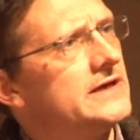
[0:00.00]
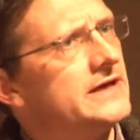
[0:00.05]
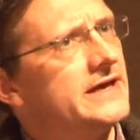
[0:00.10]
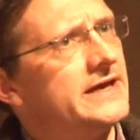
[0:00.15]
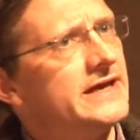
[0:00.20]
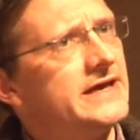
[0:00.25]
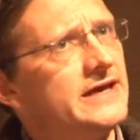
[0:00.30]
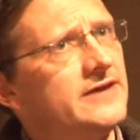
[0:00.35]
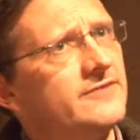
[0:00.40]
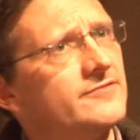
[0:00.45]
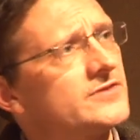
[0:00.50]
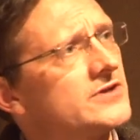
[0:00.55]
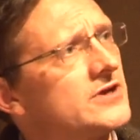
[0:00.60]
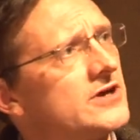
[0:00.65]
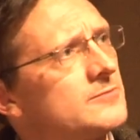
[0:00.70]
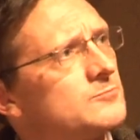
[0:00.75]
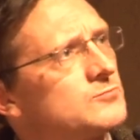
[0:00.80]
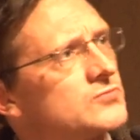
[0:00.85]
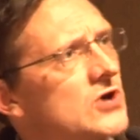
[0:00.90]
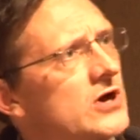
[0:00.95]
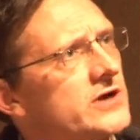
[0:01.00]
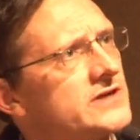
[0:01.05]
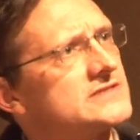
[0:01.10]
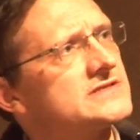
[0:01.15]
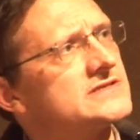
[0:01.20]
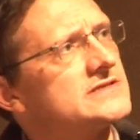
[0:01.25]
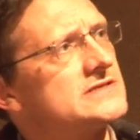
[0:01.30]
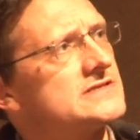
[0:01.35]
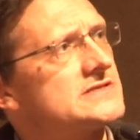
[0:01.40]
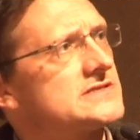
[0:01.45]
he even got
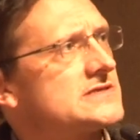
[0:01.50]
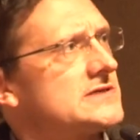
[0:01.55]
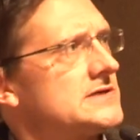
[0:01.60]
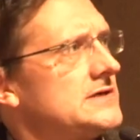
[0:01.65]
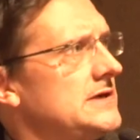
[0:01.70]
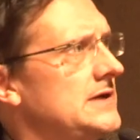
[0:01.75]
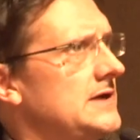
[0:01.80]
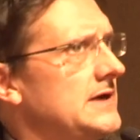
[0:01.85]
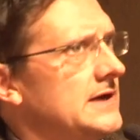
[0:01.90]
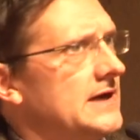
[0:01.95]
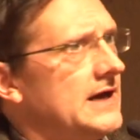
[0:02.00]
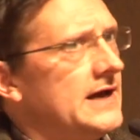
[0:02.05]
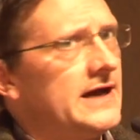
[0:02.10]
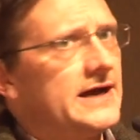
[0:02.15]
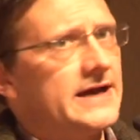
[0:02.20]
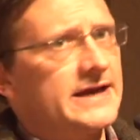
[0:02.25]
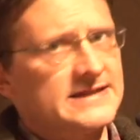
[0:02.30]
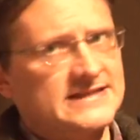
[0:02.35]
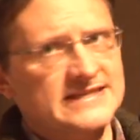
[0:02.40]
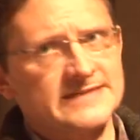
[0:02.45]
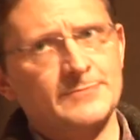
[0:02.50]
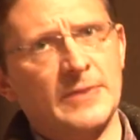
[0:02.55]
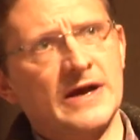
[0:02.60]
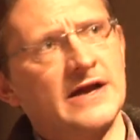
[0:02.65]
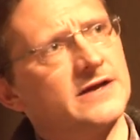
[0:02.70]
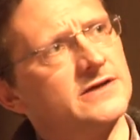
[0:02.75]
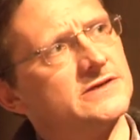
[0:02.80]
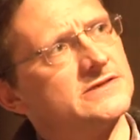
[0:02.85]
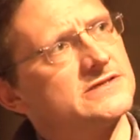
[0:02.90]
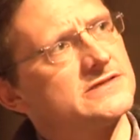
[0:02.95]
Protestants
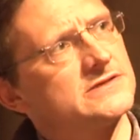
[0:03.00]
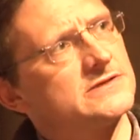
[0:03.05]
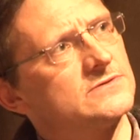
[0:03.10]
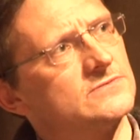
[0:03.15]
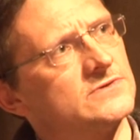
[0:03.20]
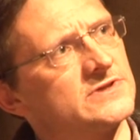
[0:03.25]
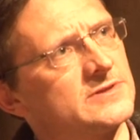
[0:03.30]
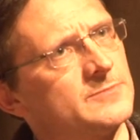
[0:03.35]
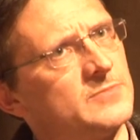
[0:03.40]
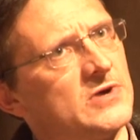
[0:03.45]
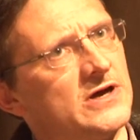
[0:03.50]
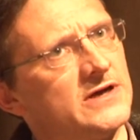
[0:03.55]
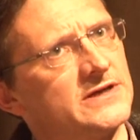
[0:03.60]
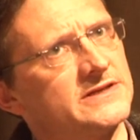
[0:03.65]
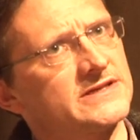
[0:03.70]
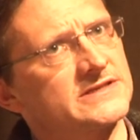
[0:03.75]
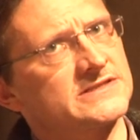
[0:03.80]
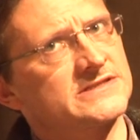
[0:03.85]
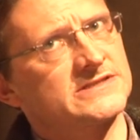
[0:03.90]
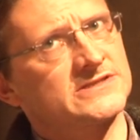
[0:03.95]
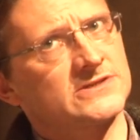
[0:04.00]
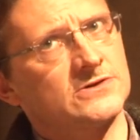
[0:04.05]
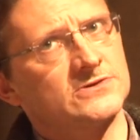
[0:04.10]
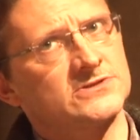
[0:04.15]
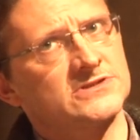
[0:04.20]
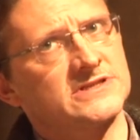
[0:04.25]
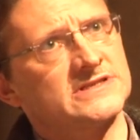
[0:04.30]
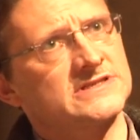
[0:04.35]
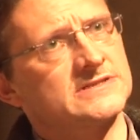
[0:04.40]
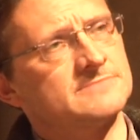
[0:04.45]
inspired with the politics of
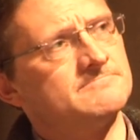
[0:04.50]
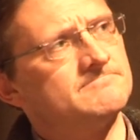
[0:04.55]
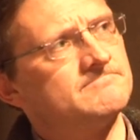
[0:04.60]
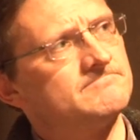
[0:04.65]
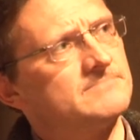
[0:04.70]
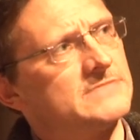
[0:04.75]
socialism.